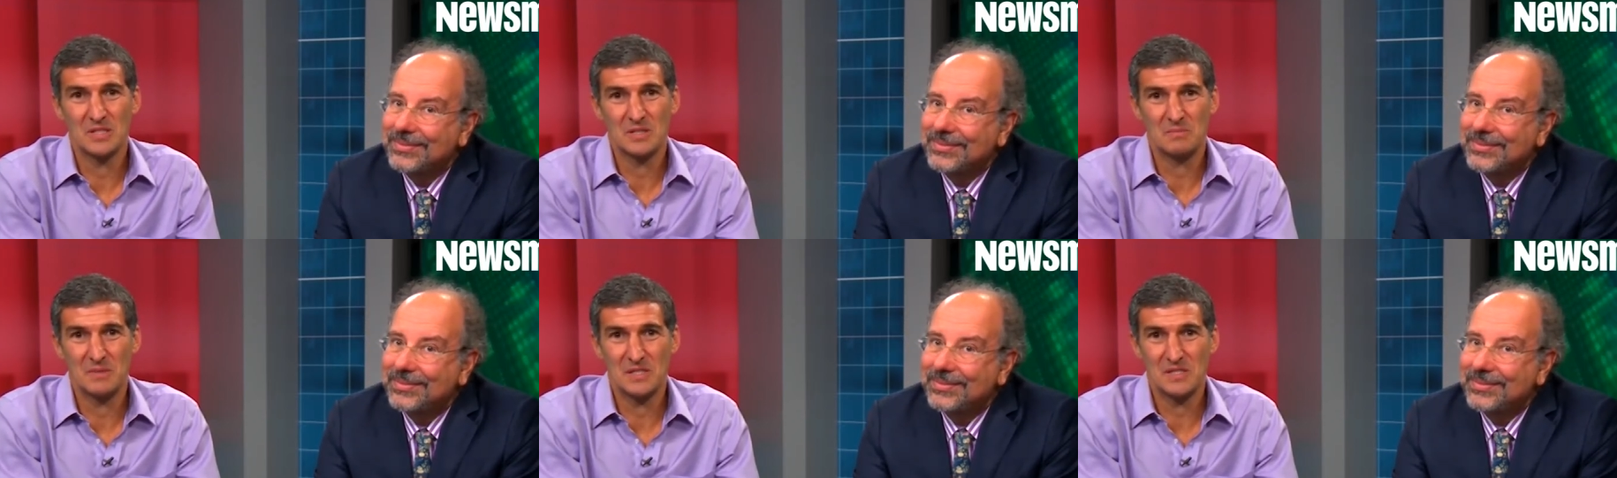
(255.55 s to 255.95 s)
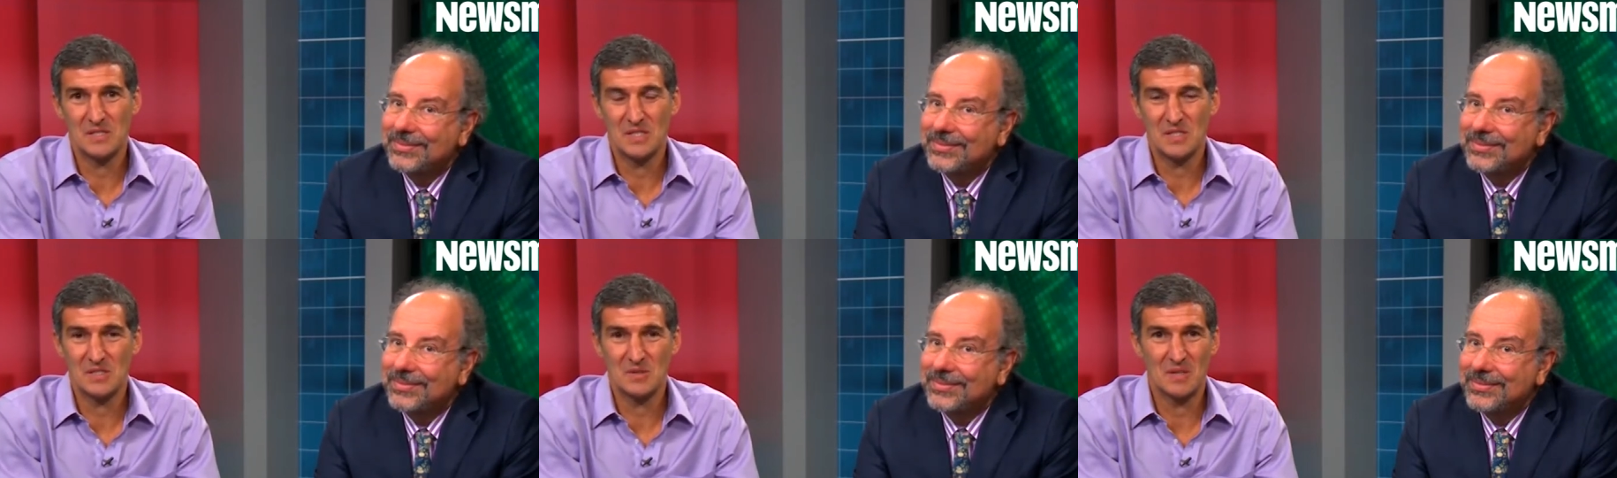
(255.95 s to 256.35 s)
Speaker 1: this
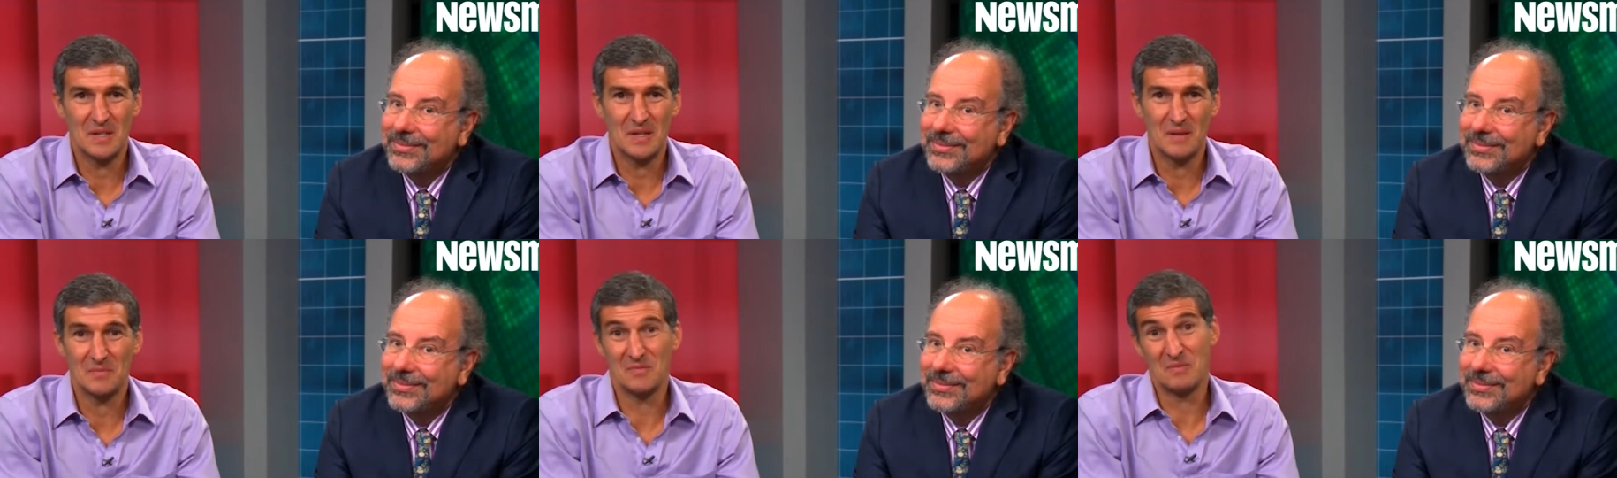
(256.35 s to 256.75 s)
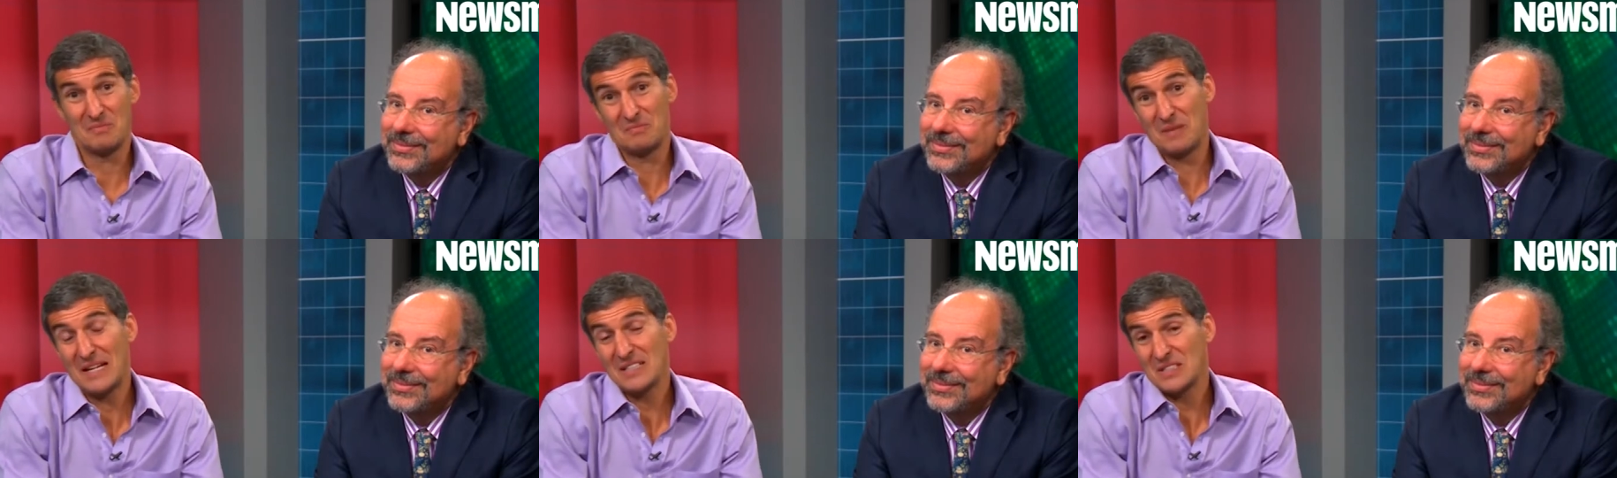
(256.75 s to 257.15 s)
business uh,
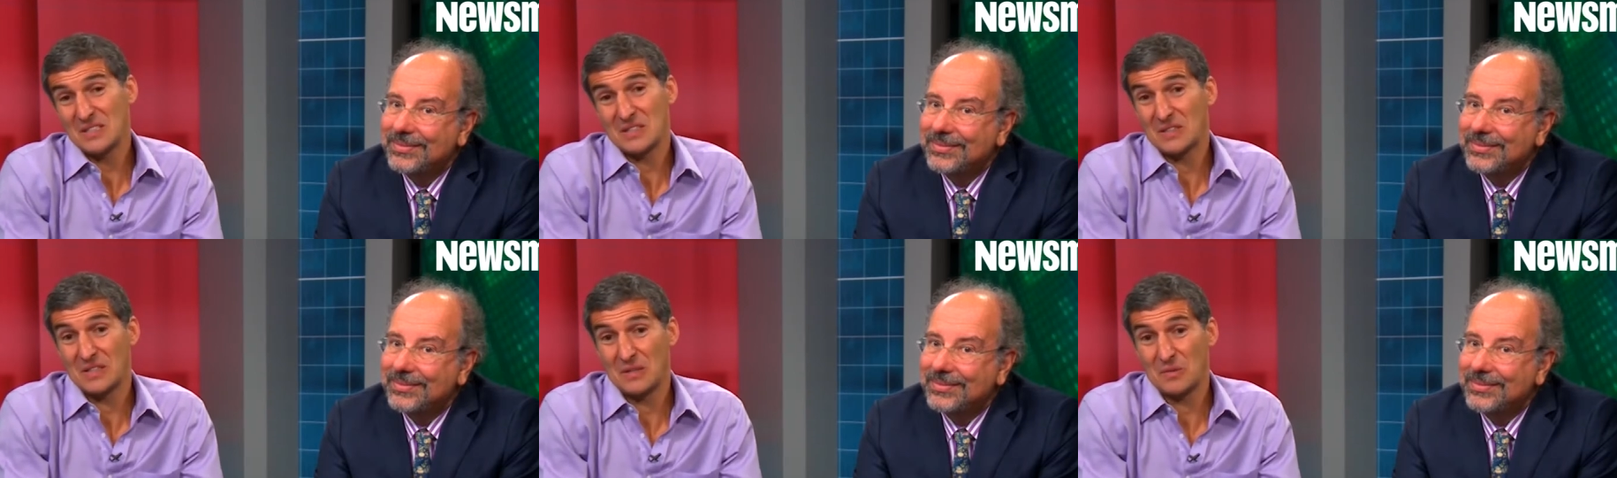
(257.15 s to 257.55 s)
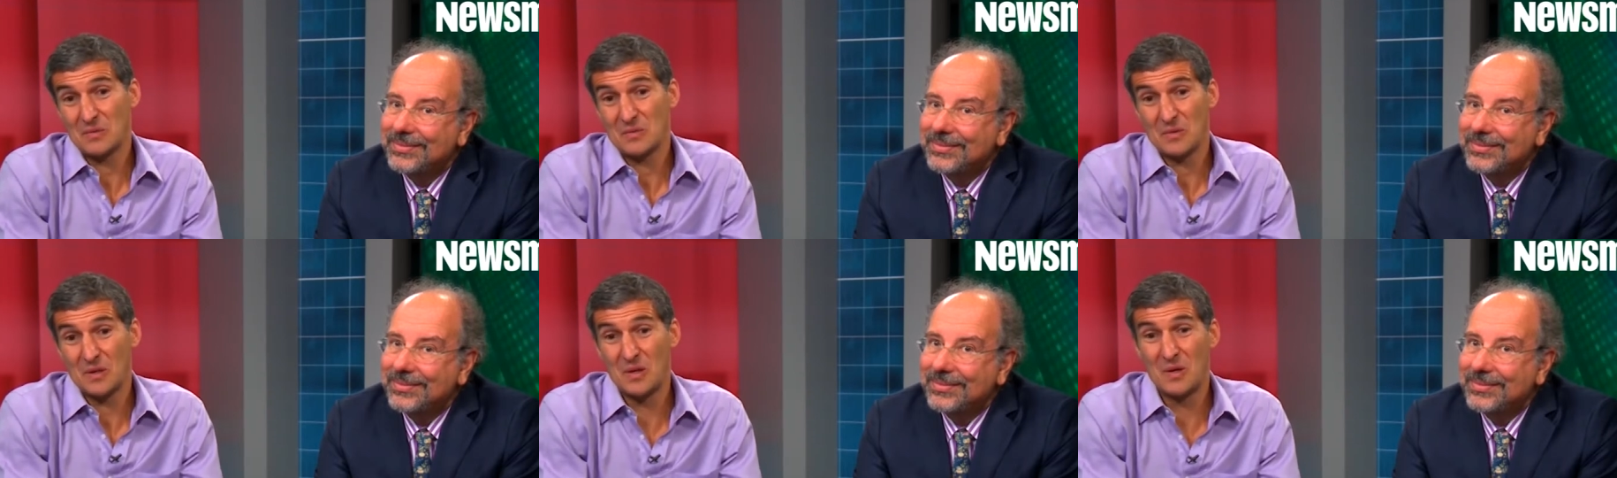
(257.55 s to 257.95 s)
basically
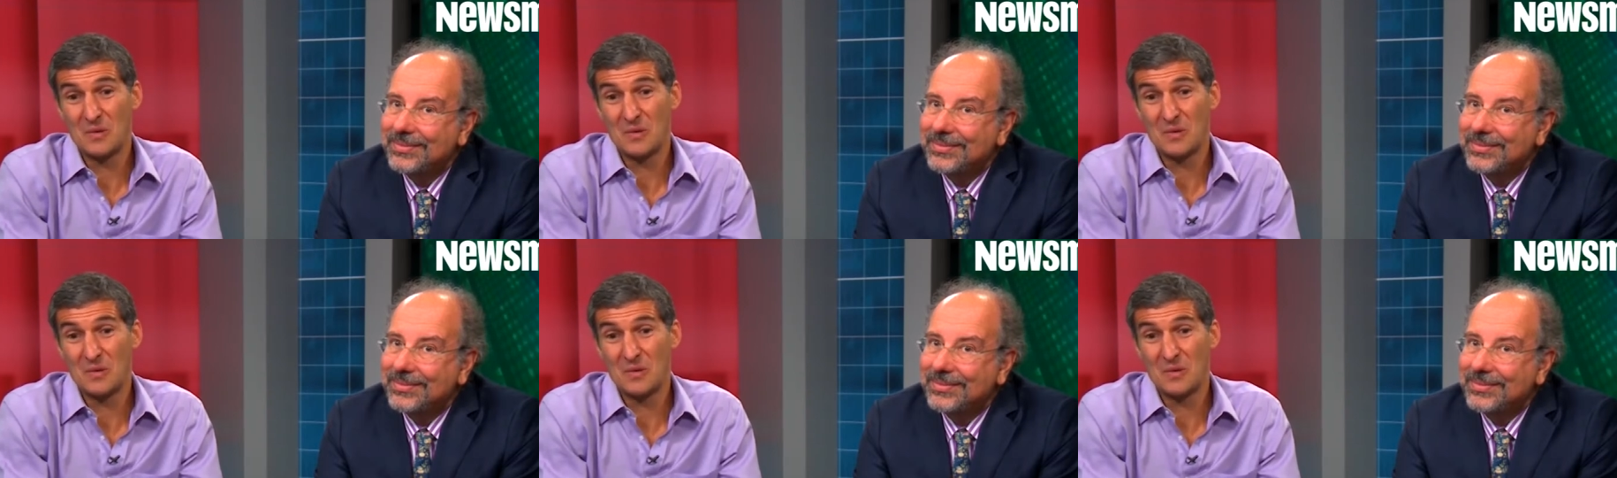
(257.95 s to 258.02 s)
you know,